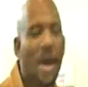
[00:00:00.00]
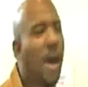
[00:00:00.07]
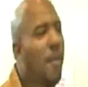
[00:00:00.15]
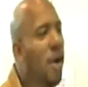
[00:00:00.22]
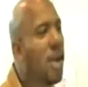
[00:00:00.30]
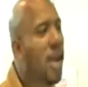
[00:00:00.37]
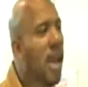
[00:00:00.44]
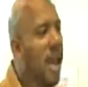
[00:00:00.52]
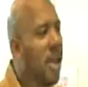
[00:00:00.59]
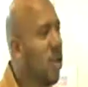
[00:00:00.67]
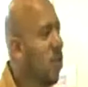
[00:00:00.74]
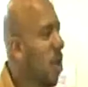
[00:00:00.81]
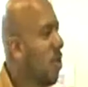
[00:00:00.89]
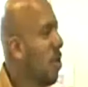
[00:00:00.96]
I'm okay,
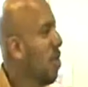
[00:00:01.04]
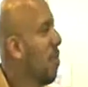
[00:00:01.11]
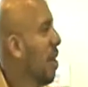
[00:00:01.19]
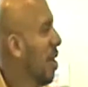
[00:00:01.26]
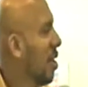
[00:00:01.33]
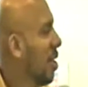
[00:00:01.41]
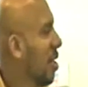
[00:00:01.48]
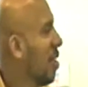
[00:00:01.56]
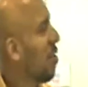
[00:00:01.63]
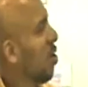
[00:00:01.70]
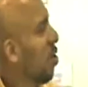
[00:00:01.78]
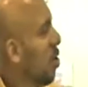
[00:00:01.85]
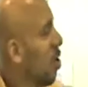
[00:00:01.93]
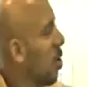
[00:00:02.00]
don't worry about it. They
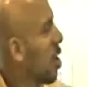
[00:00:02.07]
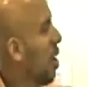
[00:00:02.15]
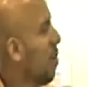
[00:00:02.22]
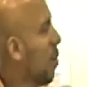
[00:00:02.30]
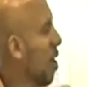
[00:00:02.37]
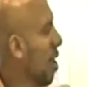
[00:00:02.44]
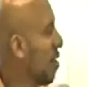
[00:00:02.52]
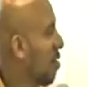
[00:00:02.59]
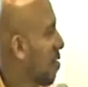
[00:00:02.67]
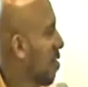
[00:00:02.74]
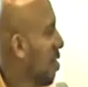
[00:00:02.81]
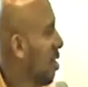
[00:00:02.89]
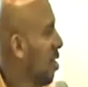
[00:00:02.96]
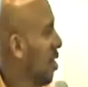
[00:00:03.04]
said, no, come with
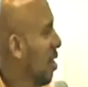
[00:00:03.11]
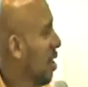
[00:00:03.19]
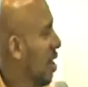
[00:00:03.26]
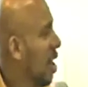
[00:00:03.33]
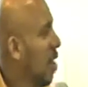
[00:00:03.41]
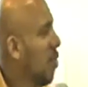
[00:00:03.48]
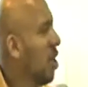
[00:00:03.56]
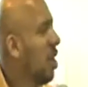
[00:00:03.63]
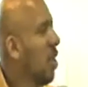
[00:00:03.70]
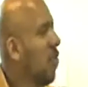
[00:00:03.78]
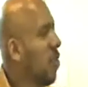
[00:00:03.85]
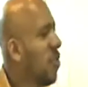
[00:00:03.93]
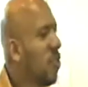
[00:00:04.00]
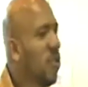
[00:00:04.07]
us. And I went and
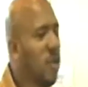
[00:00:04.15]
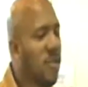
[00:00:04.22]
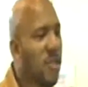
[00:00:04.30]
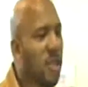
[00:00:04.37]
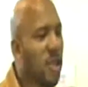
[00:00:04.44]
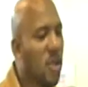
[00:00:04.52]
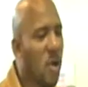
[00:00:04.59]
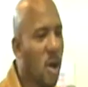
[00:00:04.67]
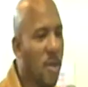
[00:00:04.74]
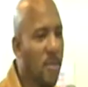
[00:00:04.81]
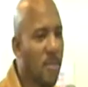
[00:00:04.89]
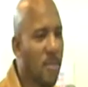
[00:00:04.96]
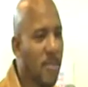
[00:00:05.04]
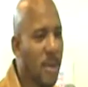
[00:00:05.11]
lived with students in the
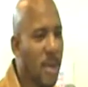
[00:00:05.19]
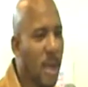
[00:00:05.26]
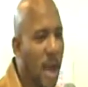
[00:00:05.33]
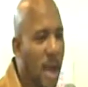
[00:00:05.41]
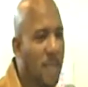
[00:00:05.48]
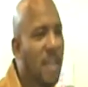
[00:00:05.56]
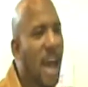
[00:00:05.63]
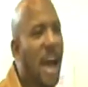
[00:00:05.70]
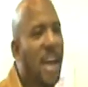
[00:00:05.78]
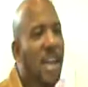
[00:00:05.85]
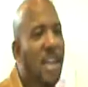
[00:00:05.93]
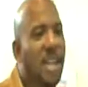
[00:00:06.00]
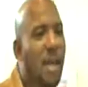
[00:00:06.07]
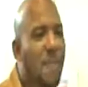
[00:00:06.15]
dorm. I used to
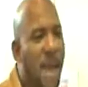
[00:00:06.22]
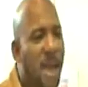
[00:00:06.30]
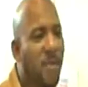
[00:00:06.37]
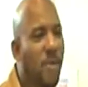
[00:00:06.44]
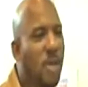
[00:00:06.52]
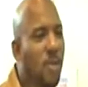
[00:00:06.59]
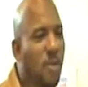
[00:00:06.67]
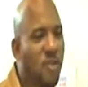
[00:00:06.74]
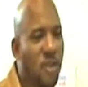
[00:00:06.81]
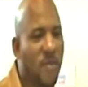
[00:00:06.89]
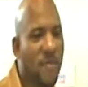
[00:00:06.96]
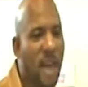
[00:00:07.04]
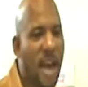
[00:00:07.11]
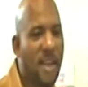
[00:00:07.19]
hide under their bed when the
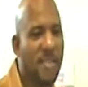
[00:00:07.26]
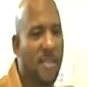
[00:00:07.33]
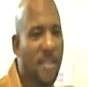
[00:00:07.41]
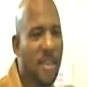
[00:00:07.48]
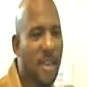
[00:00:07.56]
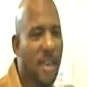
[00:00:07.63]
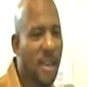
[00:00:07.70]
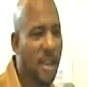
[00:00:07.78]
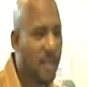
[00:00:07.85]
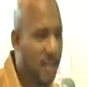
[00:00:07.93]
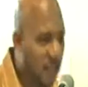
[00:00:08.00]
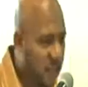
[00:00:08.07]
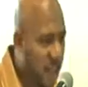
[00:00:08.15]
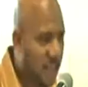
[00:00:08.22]
mushrif knocks,
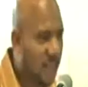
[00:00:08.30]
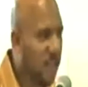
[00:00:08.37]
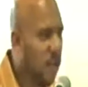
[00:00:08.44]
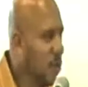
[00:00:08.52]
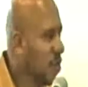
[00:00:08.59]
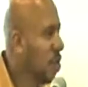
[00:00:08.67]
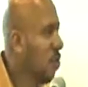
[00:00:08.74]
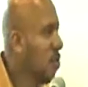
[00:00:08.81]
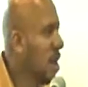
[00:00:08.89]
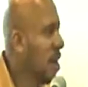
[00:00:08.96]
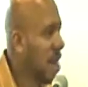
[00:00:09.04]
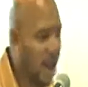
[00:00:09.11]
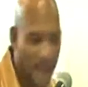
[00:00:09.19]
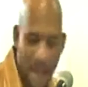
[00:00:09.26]
because they checked and see who's in the room
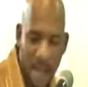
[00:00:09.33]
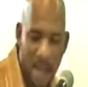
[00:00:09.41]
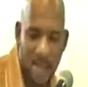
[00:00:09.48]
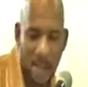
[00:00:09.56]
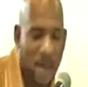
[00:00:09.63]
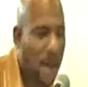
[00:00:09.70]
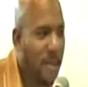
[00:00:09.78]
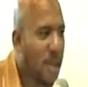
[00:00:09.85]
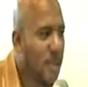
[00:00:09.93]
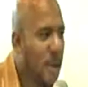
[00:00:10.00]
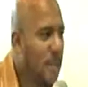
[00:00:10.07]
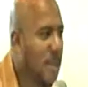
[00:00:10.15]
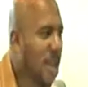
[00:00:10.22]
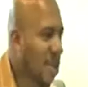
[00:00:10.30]
at night. They said, get under the
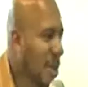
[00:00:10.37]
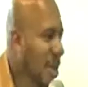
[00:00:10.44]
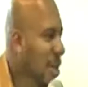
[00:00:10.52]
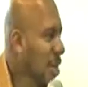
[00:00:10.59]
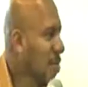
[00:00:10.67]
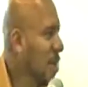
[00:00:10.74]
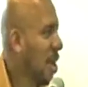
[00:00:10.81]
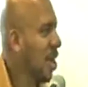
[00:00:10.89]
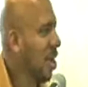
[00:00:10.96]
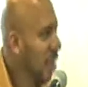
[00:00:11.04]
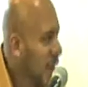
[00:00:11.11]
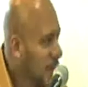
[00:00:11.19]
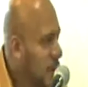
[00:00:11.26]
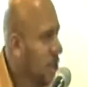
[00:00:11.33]
bed, brother. I get under the
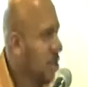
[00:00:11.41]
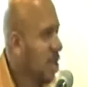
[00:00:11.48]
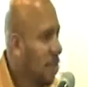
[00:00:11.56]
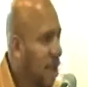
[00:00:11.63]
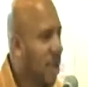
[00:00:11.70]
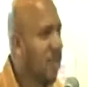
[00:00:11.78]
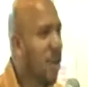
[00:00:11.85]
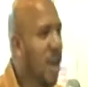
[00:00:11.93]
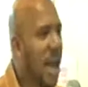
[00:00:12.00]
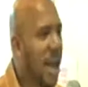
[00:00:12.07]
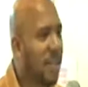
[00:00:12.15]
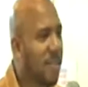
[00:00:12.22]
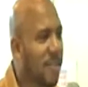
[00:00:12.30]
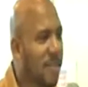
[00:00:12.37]
bed. I would go under the bed and
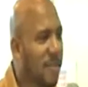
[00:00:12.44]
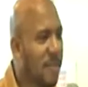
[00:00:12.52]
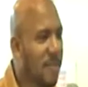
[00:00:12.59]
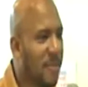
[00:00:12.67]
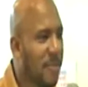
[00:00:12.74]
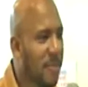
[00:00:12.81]
relax.